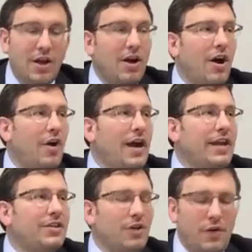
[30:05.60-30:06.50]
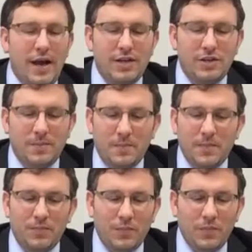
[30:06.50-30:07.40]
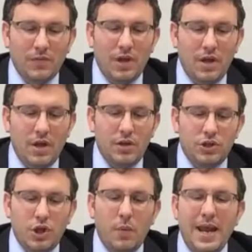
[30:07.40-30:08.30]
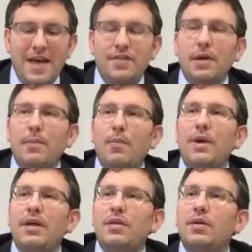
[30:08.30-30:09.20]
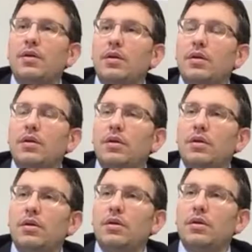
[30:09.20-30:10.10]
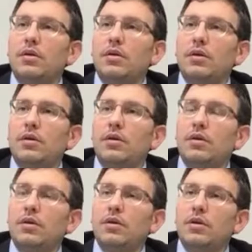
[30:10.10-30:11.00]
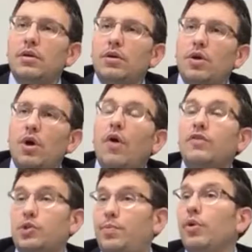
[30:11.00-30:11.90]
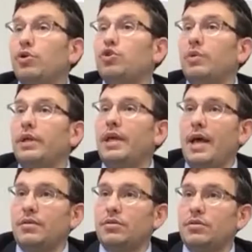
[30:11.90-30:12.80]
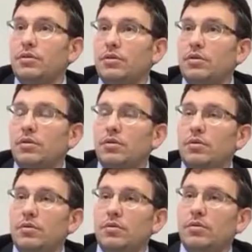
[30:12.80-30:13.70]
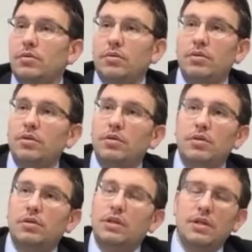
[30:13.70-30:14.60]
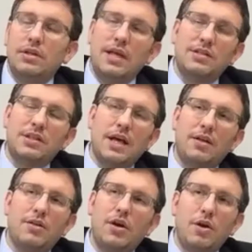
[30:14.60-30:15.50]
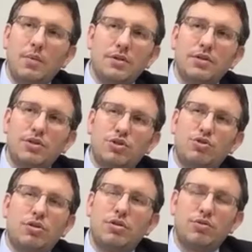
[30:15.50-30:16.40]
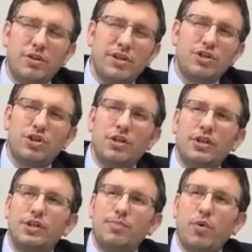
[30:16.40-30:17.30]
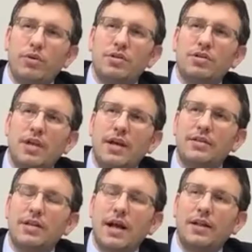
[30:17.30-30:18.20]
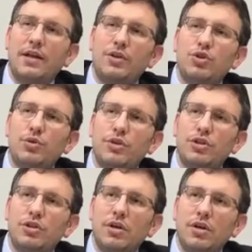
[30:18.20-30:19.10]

All right, all right. So we had the Did they challenge each other though? I mean, for spiritually, yes. But not that's the strength. That's not no. It wasn't traditionally. Sports is not exactly a Jewish. It